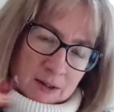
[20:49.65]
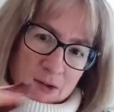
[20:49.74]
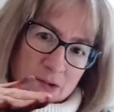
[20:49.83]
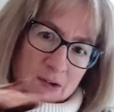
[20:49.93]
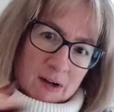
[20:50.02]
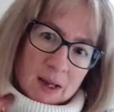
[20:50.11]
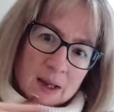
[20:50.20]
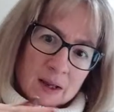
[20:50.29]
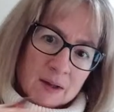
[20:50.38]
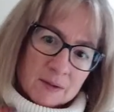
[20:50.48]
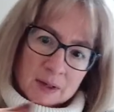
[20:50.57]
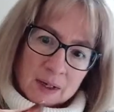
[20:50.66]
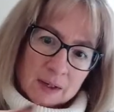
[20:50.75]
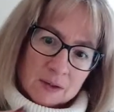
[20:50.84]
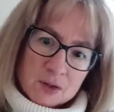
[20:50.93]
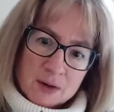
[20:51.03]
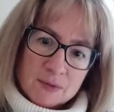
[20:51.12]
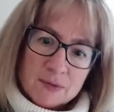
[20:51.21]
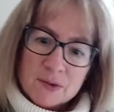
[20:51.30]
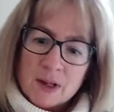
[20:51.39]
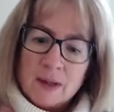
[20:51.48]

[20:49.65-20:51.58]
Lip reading: round little truffle like